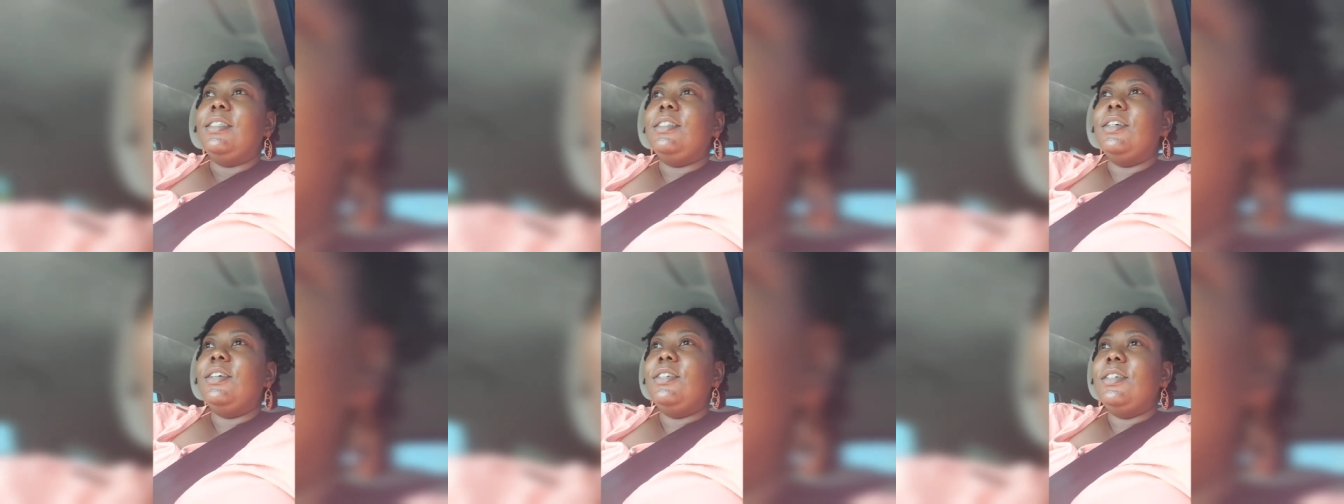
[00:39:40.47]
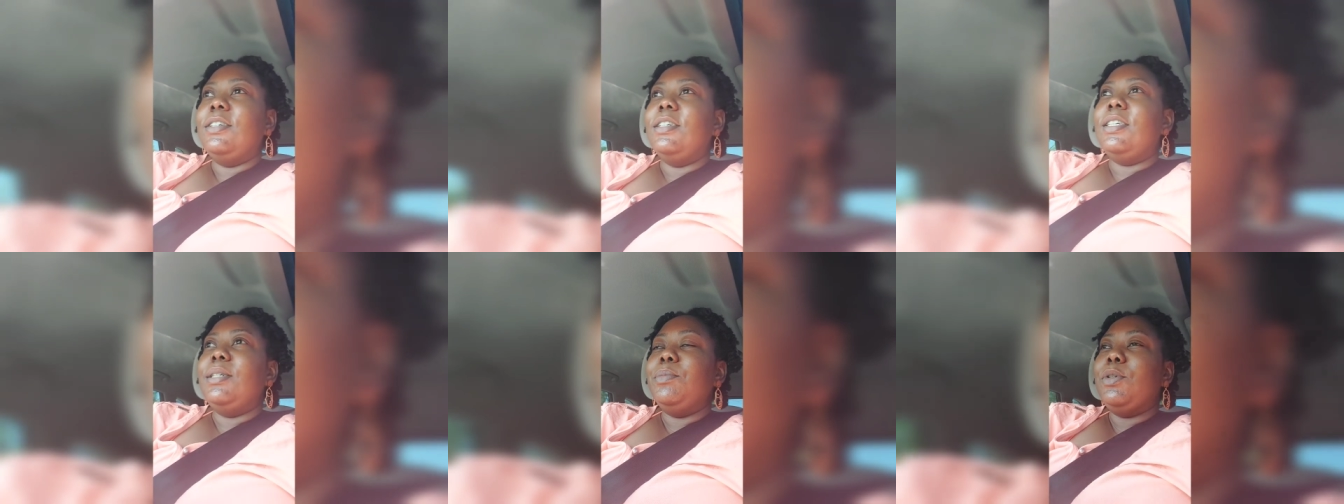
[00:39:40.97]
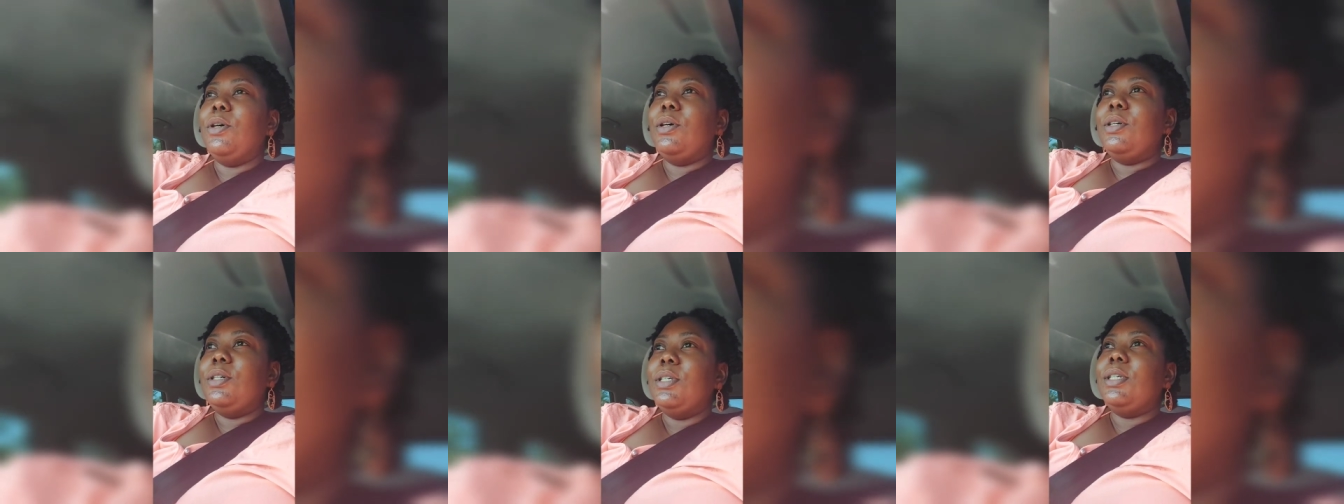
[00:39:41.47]
So him
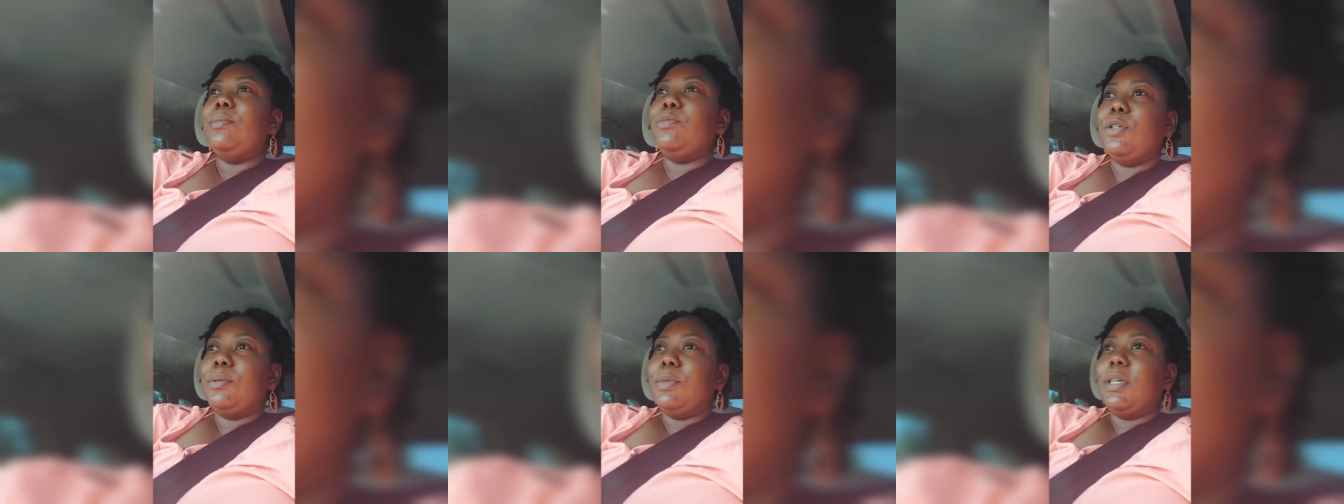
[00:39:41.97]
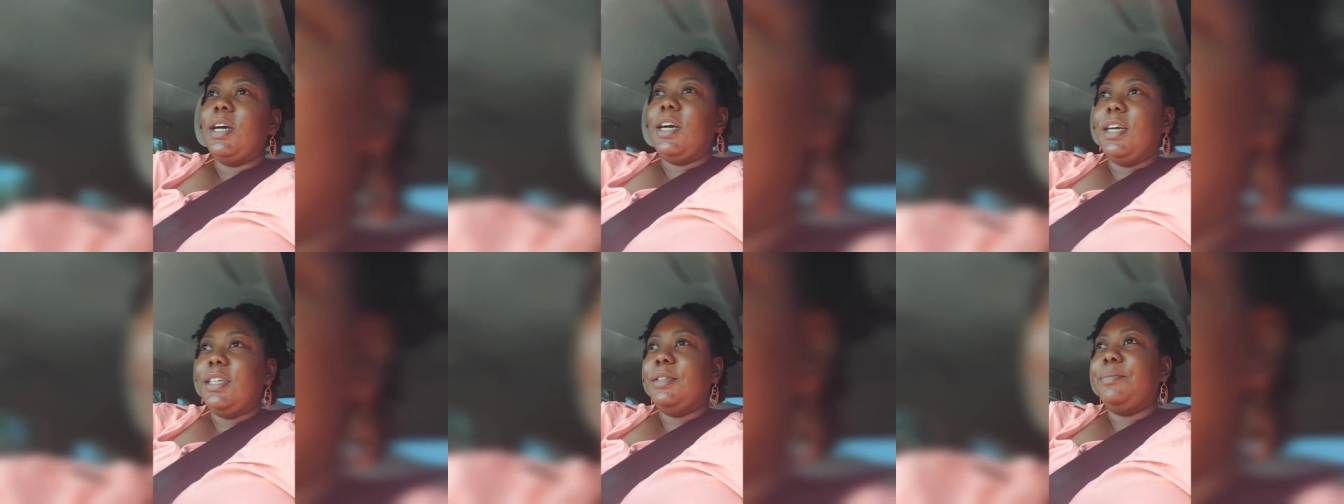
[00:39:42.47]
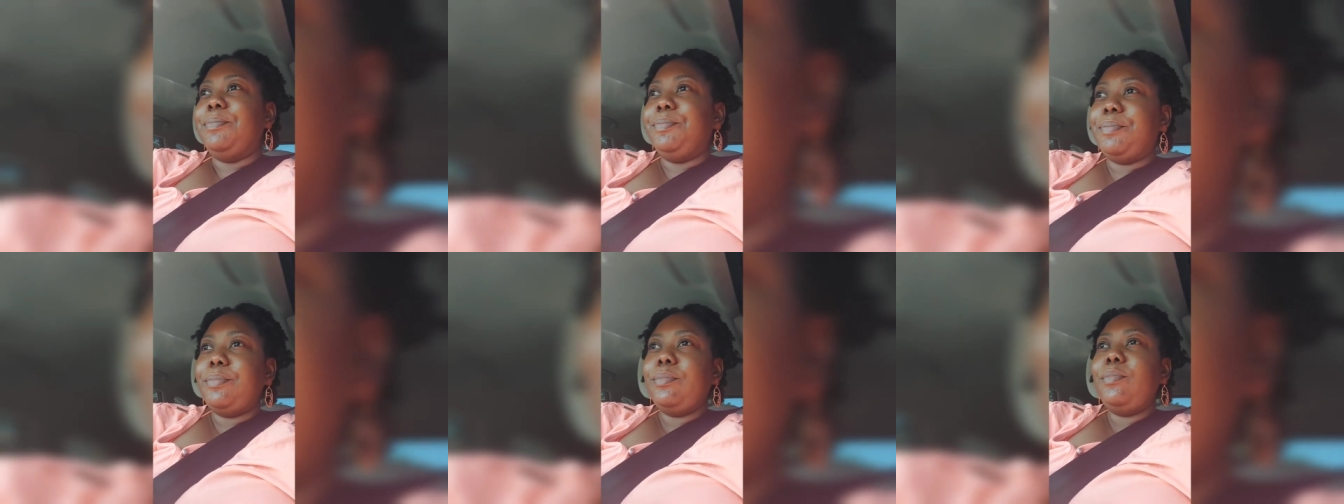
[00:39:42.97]
go, him run my card.
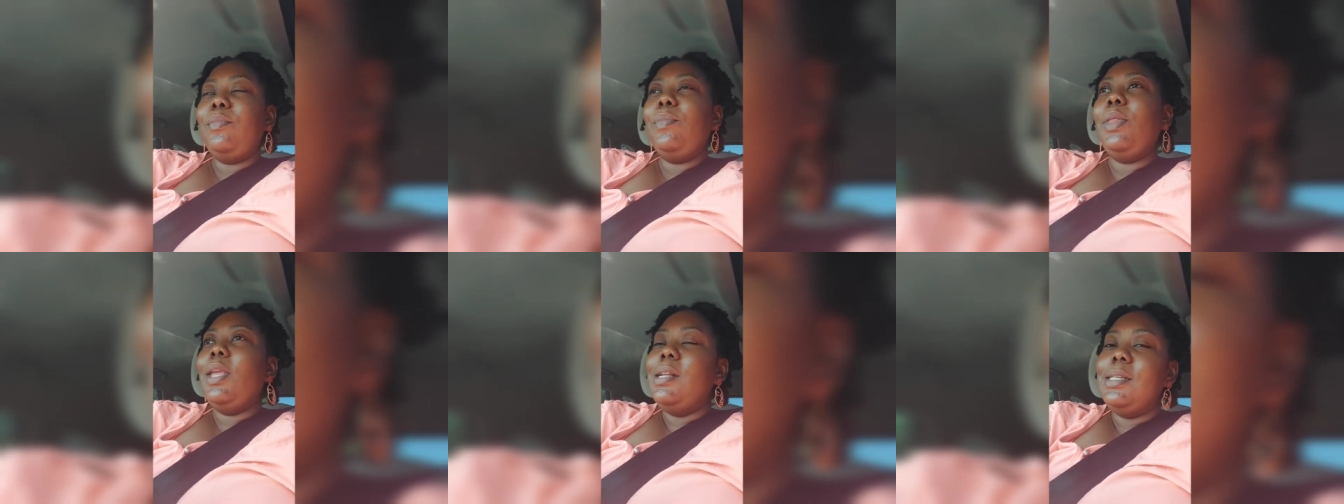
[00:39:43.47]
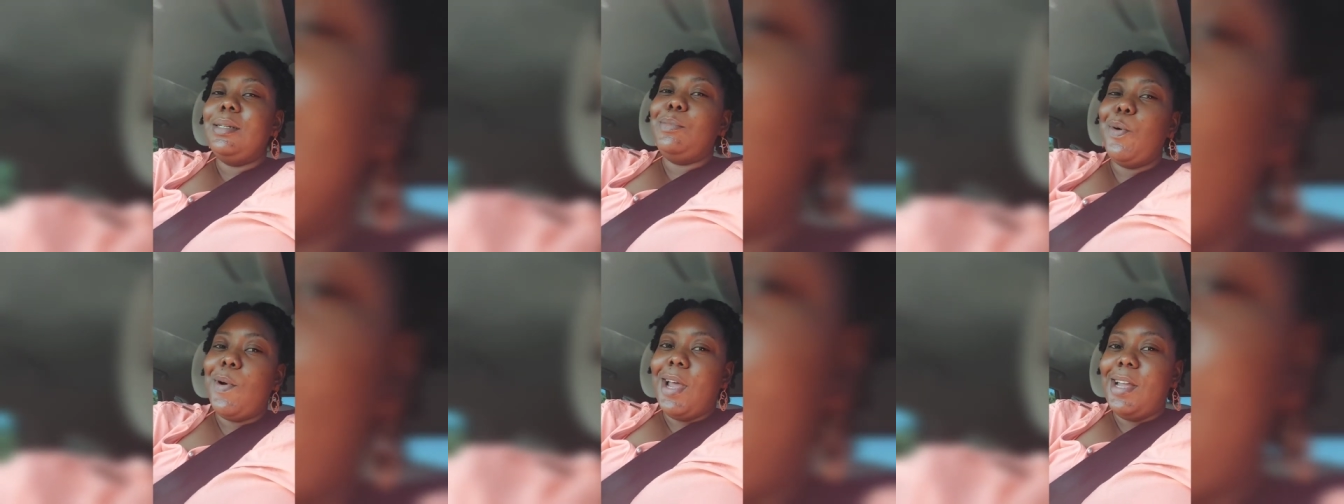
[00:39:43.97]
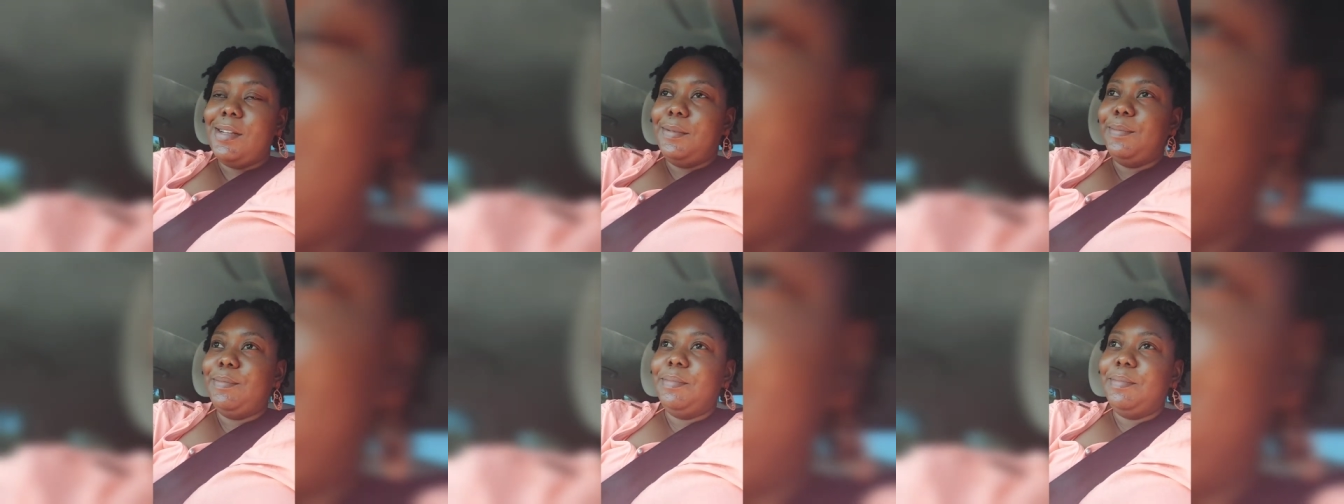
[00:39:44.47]
Tell me why.